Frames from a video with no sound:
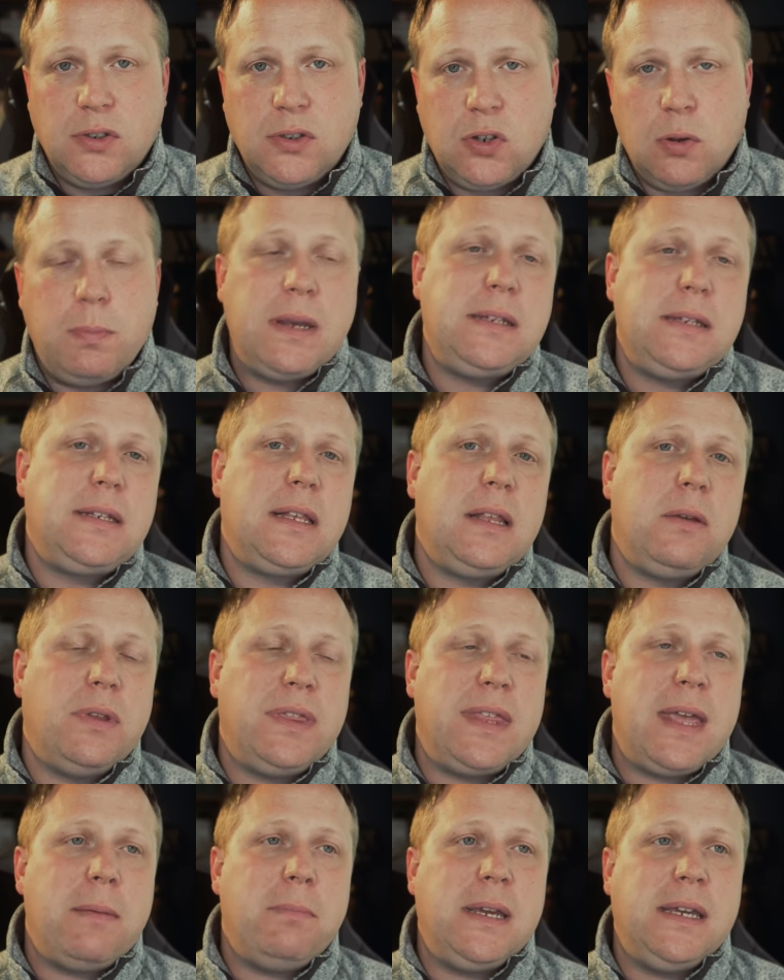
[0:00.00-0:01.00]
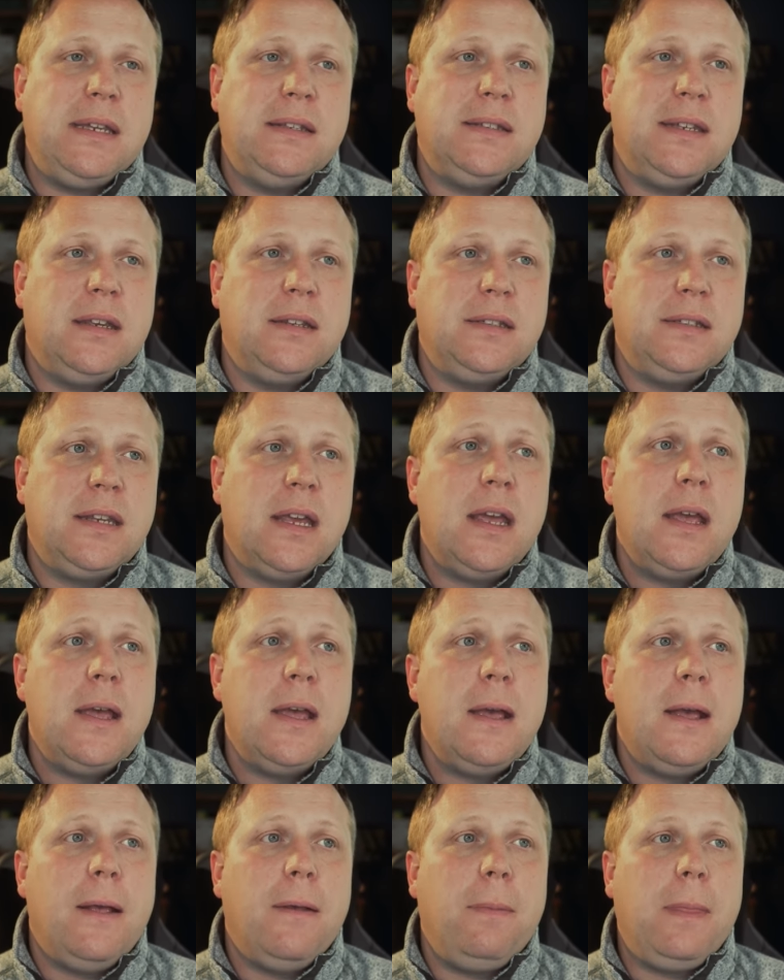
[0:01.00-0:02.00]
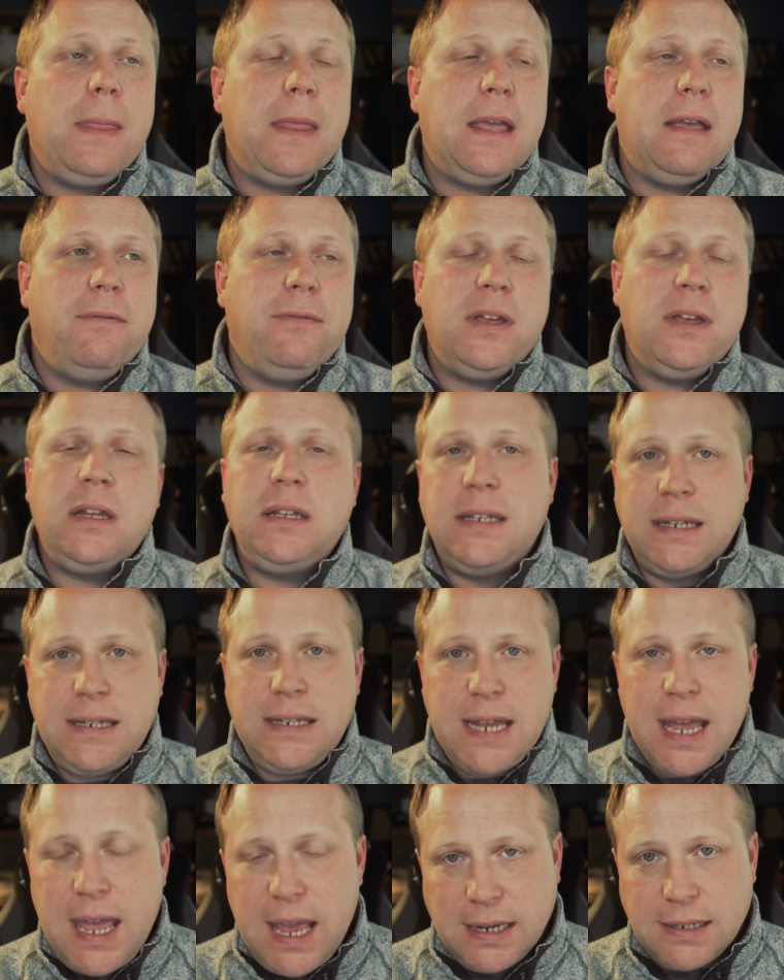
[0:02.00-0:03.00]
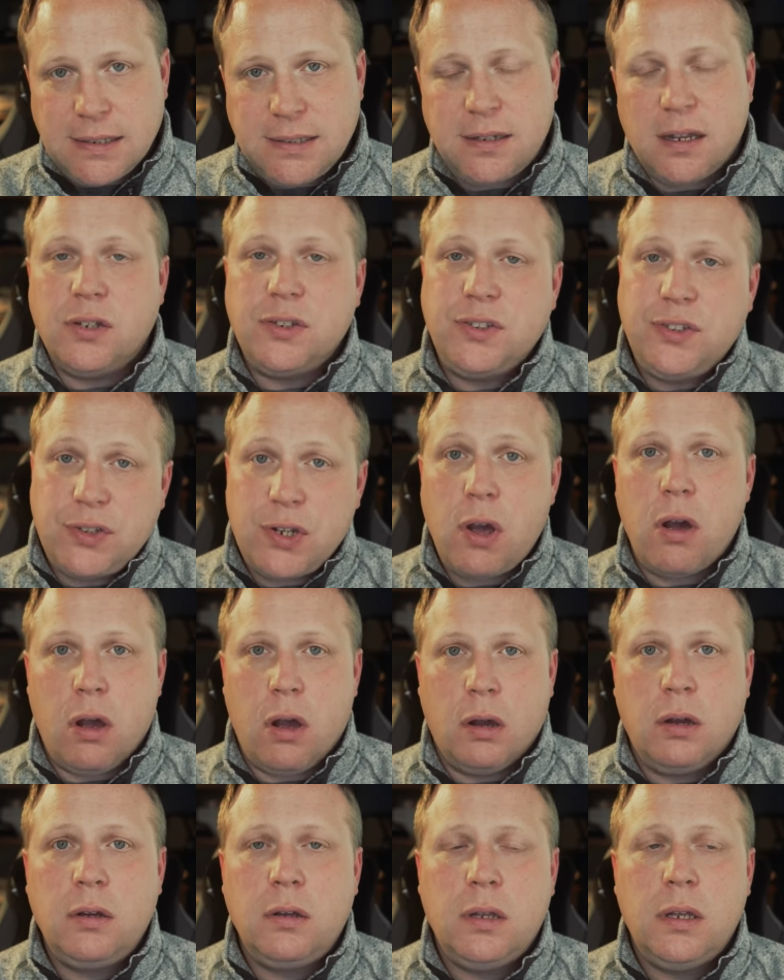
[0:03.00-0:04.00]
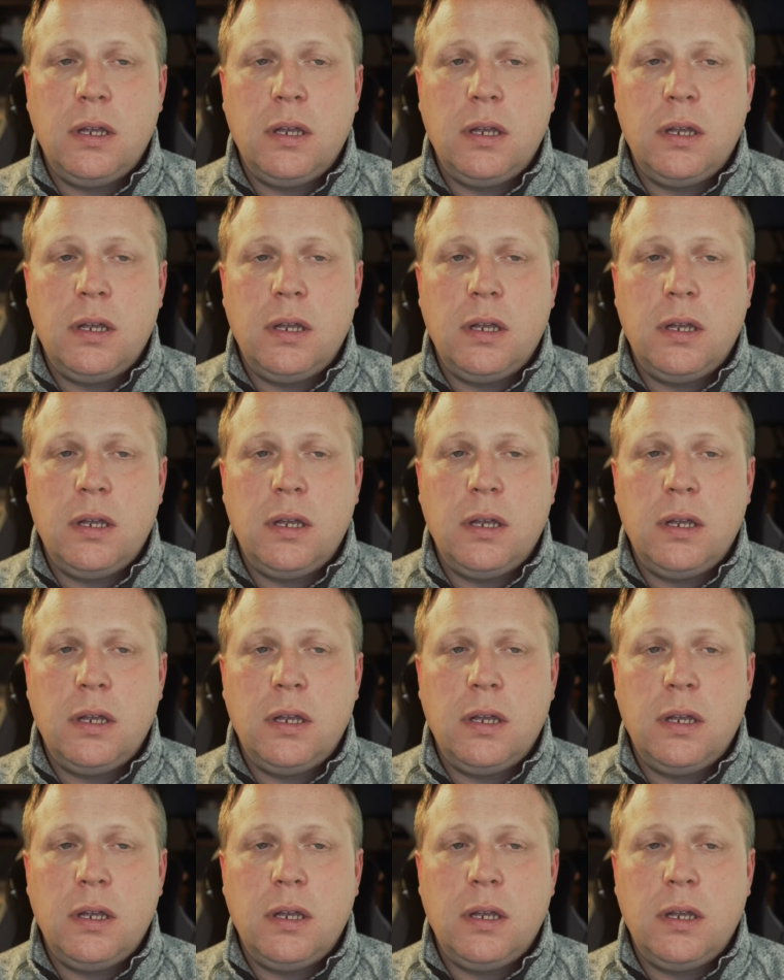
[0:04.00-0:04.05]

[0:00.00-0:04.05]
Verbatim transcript: So basically, what that means is if it detects a song